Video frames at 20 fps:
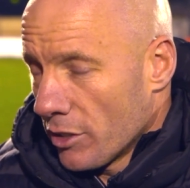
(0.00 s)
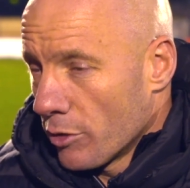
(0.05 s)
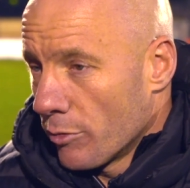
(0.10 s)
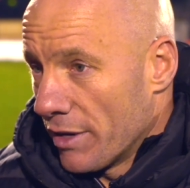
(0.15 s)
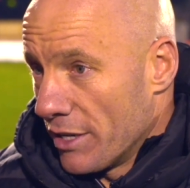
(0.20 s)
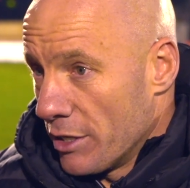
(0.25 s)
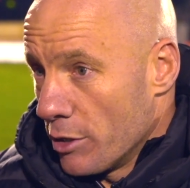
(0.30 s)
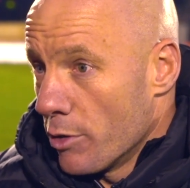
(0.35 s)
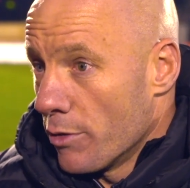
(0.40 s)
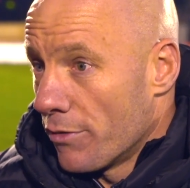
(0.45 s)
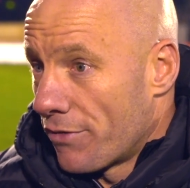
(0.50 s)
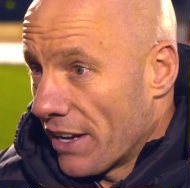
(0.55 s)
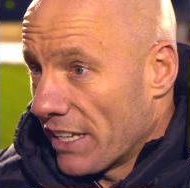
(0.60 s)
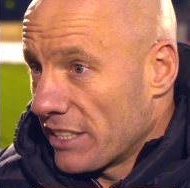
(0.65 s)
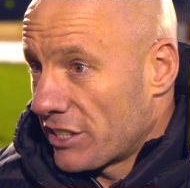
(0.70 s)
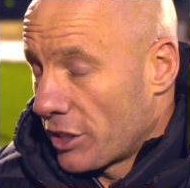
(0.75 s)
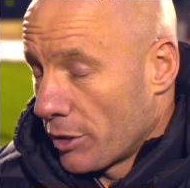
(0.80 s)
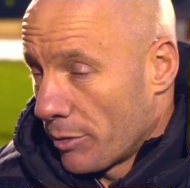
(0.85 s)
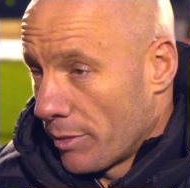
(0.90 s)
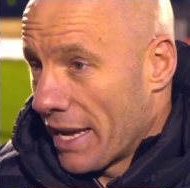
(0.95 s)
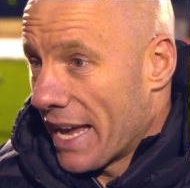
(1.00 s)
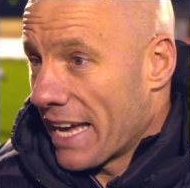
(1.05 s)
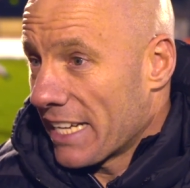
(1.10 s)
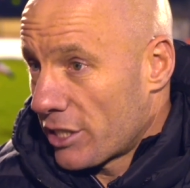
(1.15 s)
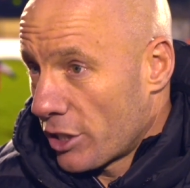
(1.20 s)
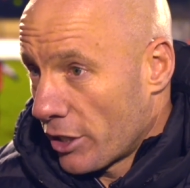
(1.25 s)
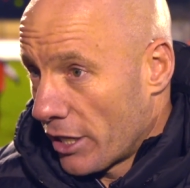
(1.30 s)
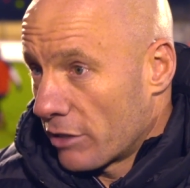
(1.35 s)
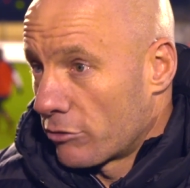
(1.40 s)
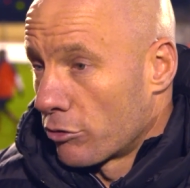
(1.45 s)
We knew eventually we had
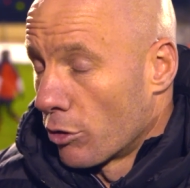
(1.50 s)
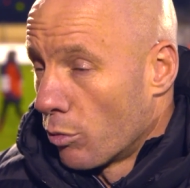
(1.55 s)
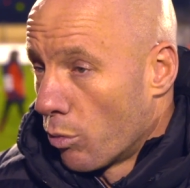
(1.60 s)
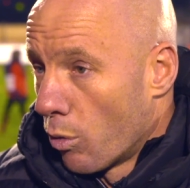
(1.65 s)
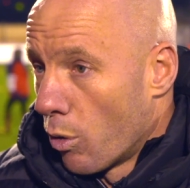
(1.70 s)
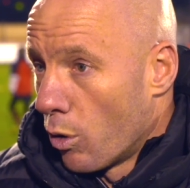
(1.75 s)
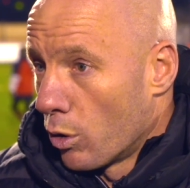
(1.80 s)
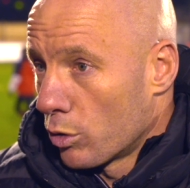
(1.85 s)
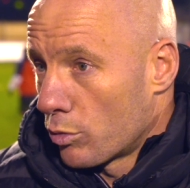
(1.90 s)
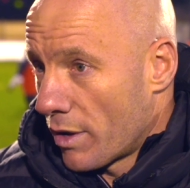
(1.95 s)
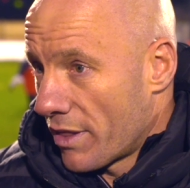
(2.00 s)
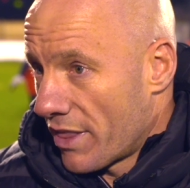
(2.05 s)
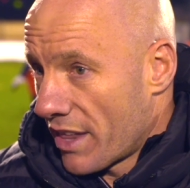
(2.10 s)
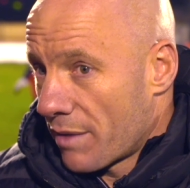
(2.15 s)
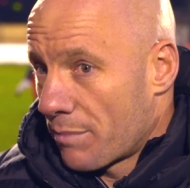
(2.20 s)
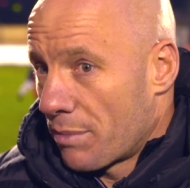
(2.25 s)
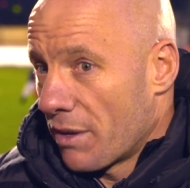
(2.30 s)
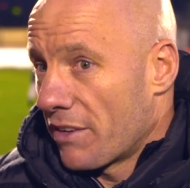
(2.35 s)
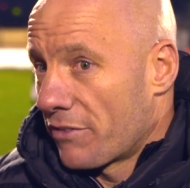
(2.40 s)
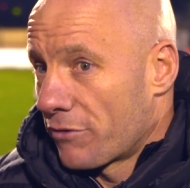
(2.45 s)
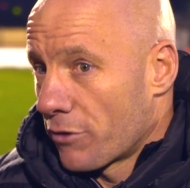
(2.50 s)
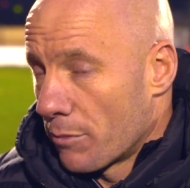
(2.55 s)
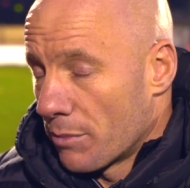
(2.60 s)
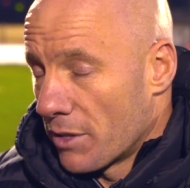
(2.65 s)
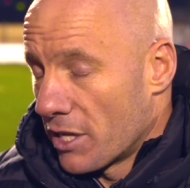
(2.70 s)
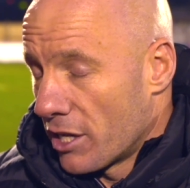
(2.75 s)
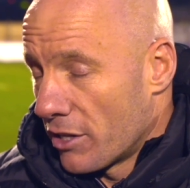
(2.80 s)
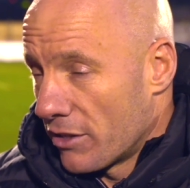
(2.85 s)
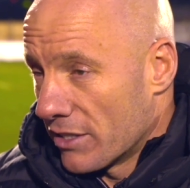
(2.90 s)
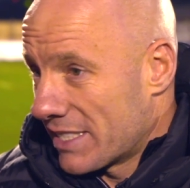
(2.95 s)
to get reward, whether that be from
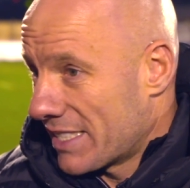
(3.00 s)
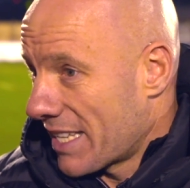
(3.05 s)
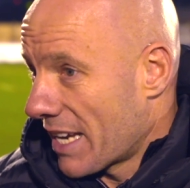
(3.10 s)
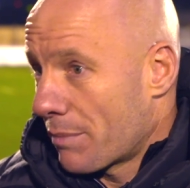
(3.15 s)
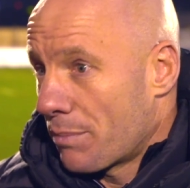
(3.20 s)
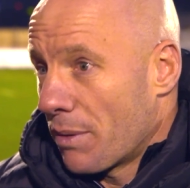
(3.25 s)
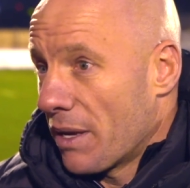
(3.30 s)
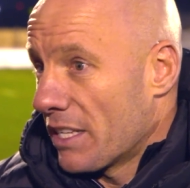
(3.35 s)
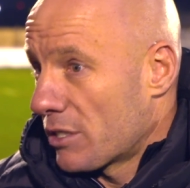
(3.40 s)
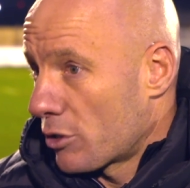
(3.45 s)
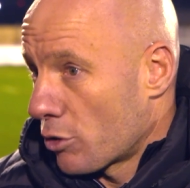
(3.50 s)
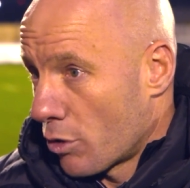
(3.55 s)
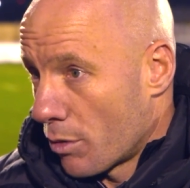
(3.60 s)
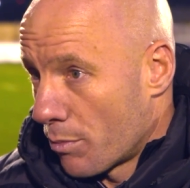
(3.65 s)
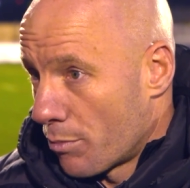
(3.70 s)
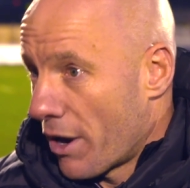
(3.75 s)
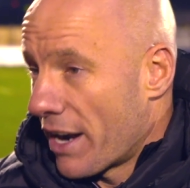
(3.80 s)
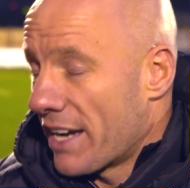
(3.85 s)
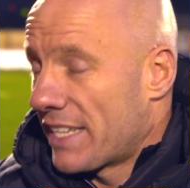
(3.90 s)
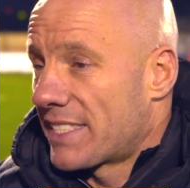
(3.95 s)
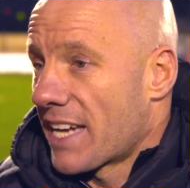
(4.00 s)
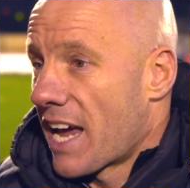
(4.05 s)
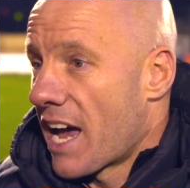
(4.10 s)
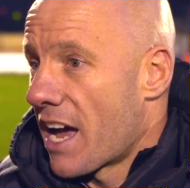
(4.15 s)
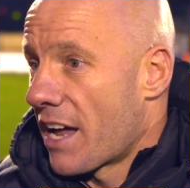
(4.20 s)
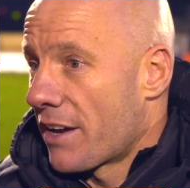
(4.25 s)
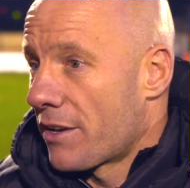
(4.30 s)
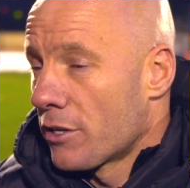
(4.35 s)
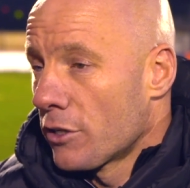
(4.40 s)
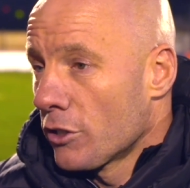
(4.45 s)
the set piece or the
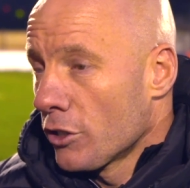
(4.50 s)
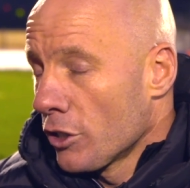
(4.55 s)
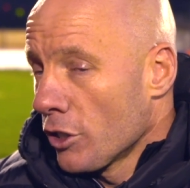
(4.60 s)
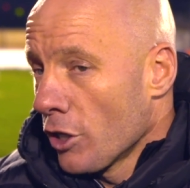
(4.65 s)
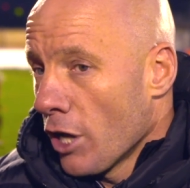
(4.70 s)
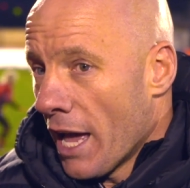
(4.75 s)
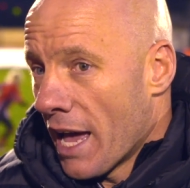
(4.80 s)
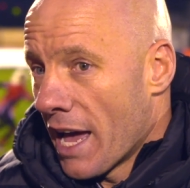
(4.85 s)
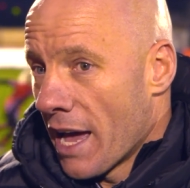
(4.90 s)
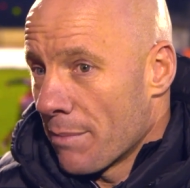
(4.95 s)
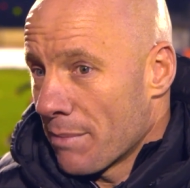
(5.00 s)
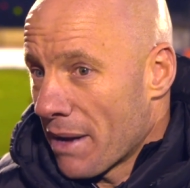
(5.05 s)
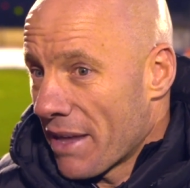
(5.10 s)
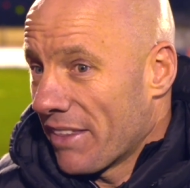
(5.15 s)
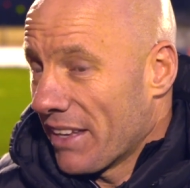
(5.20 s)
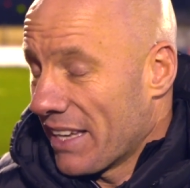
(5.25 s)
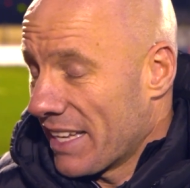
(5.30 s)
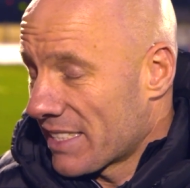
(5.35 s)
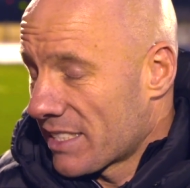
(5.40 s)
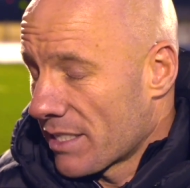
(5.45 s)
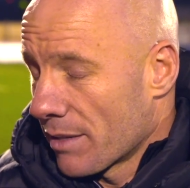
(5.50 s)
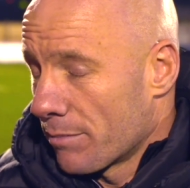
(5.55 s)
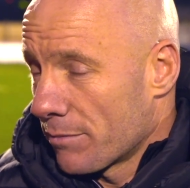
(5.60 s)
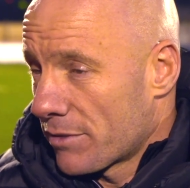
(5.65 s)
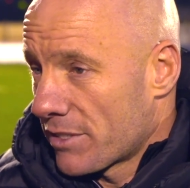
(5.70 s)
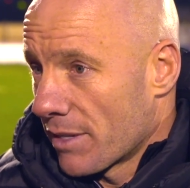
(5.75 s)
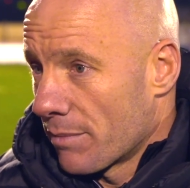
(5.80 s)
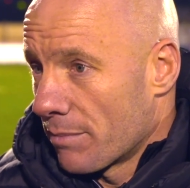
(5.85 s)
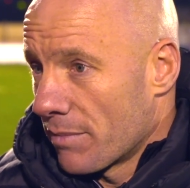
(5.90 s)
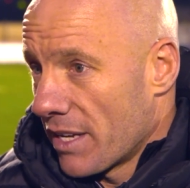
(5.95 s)
breakdown, and then get some
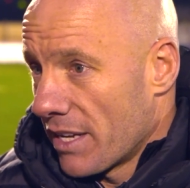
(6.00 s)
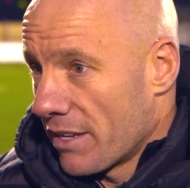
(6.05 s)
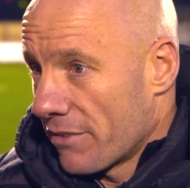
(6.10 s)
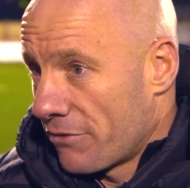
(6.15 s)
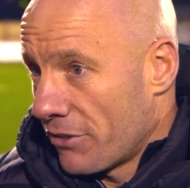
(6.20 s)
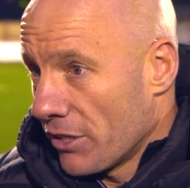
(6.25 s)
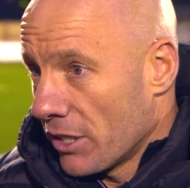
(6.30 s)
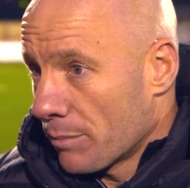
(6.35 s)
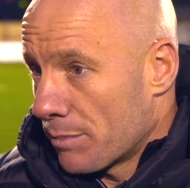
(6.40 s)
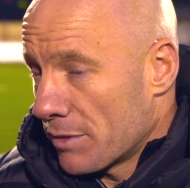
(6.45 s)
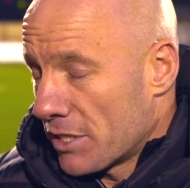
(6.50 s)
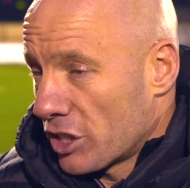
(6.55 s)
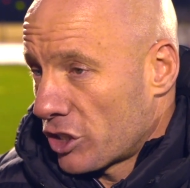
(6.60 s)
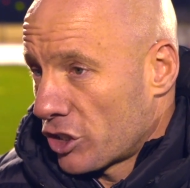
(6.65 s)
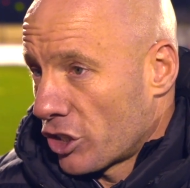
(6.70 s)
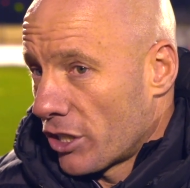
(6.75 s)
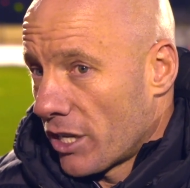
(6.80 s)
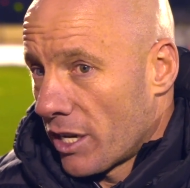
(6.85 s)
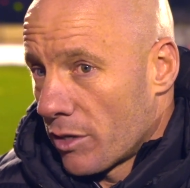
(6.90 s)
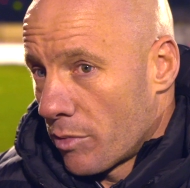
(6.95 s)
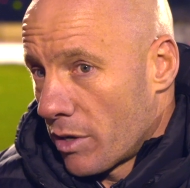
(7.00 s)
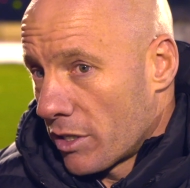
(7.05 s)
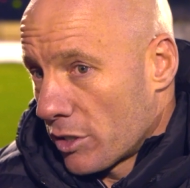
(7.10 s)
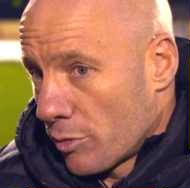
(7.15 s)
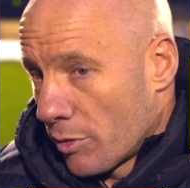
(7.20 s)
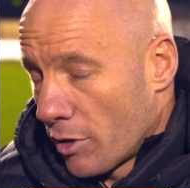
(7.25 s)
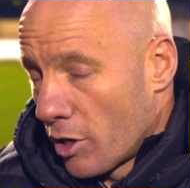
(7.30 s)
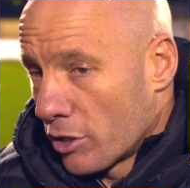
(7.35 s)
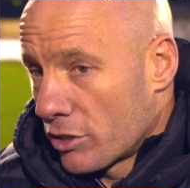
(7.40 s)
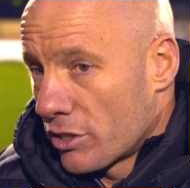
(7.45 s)
field position. And once
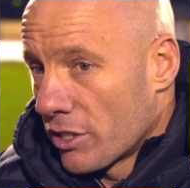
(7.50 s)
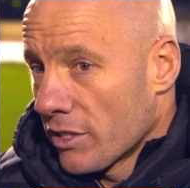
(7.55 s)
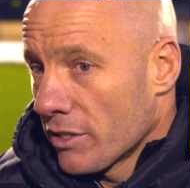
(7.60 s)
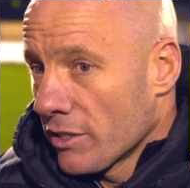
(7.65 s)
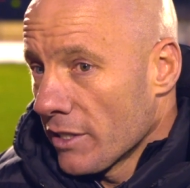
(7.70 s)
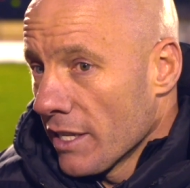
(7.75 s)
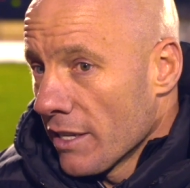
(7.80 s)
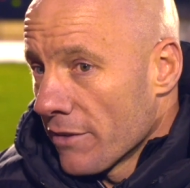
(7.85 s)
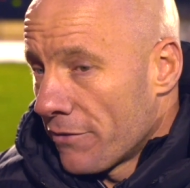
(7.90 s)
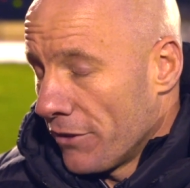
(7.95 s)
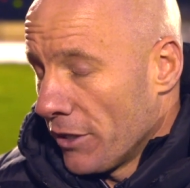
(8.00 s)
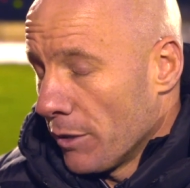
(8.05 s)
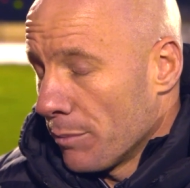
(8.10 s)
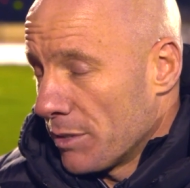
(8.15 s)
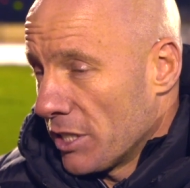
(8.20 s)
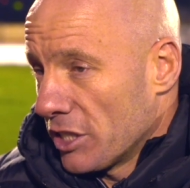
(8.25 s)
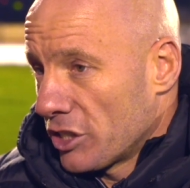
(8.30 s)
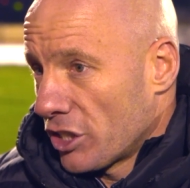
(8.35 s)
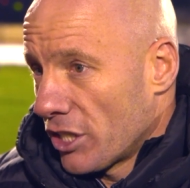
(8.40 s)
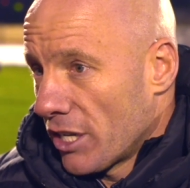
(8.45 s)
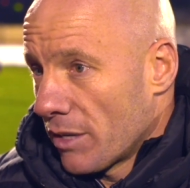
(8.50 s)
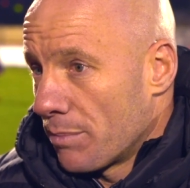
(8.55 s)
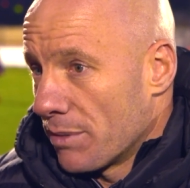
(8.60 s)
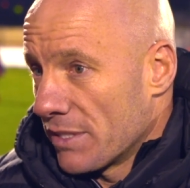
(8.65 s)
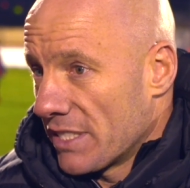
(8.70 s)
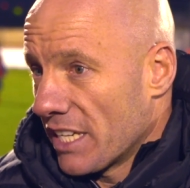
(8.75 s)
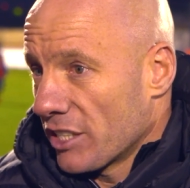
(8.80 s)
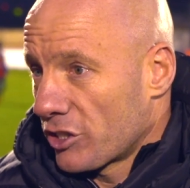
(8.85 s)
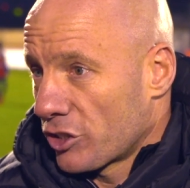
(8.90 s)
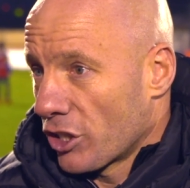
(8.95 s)
we got field position and
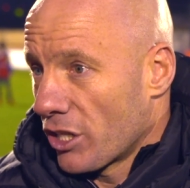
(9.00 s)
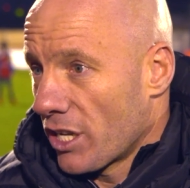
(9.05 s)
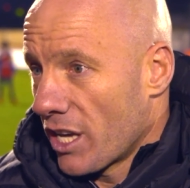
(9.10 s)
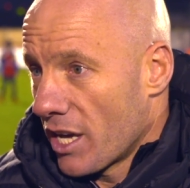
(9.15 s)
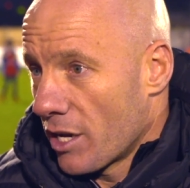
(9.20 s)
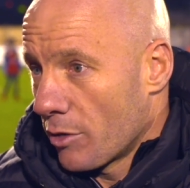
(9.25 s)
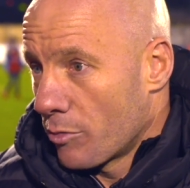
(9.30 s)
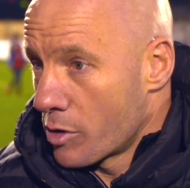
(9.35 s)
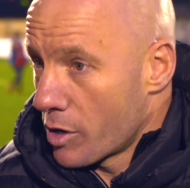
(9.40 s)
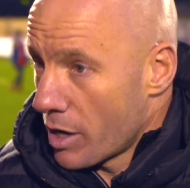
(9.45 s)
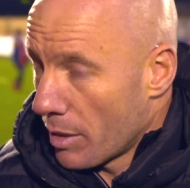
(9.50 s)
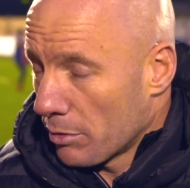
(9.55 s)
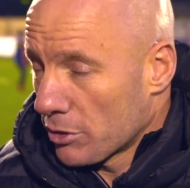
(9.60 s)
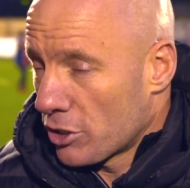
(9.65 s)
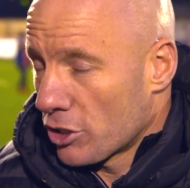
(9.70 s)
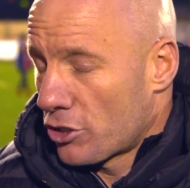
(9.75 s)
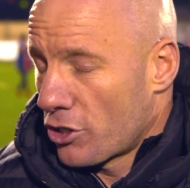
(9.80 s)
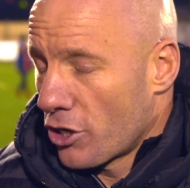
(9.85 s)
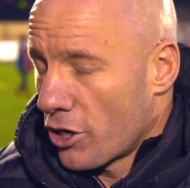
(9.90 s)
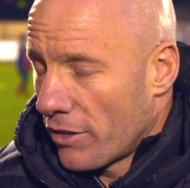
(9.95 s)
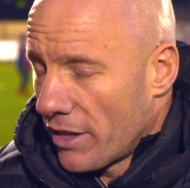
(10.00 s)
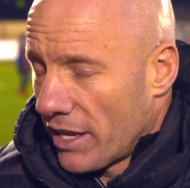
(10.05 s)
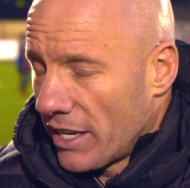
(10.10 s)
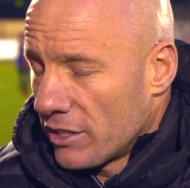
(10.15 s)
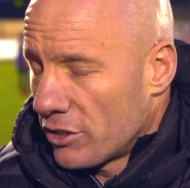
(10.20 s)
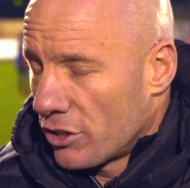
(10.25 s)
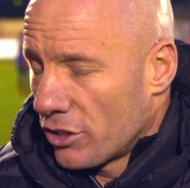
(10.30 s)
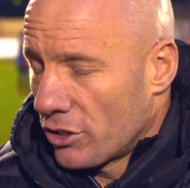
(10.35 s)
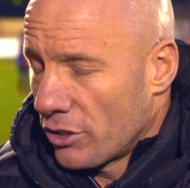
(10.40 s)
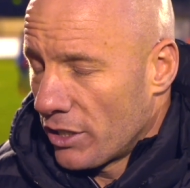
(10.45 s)
possession, we were able to turn that
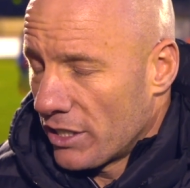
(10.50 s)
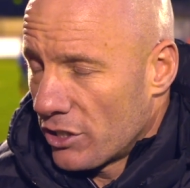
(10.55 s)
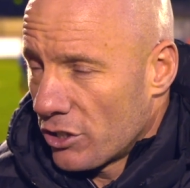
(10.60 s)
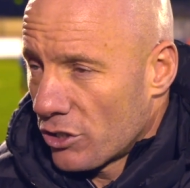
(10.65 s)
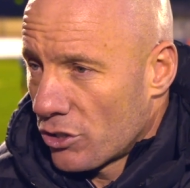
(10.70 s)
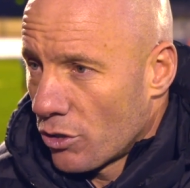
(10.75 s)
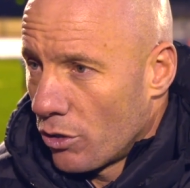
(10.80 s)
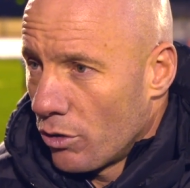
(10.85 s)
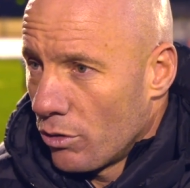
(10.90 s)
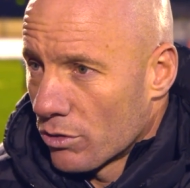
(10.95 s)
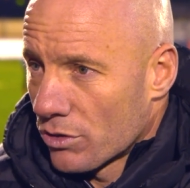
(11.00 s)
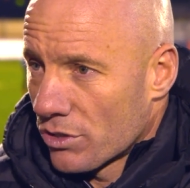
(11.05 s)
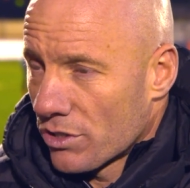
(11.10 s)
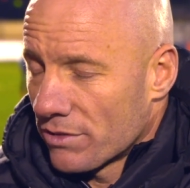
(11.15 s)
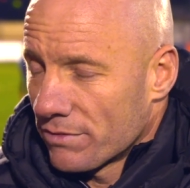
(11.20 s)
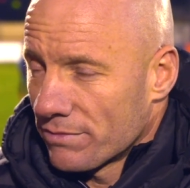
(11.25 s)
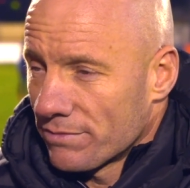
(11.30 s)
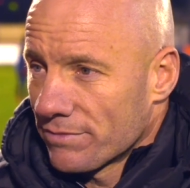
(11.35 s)
into scores.